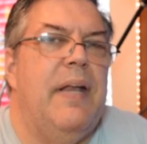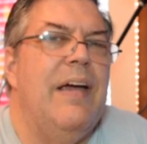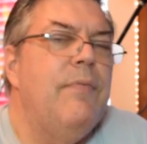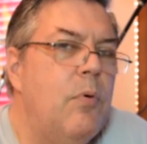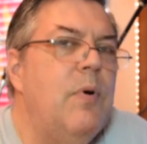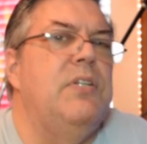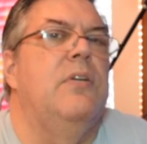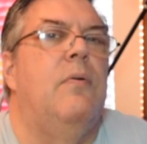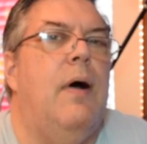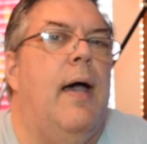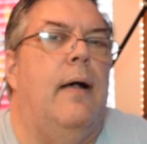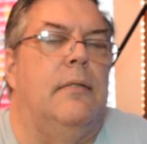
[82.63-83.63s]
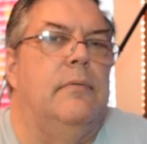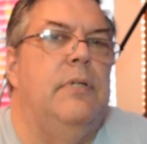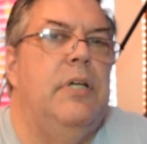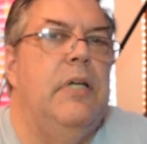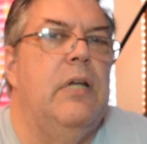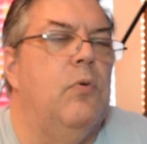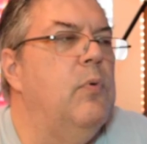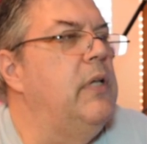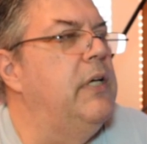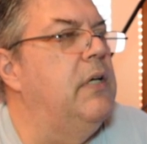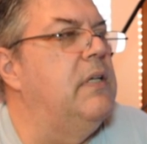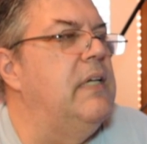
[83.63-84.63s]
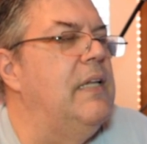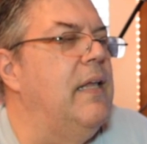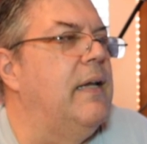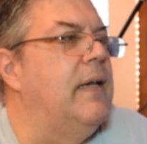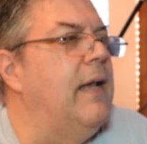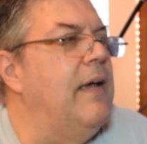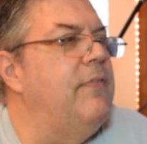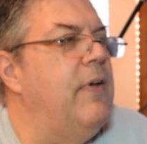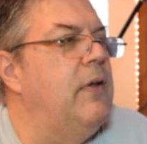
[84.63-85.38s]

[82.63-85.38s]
But every once in a while, you can get a really good deal on it.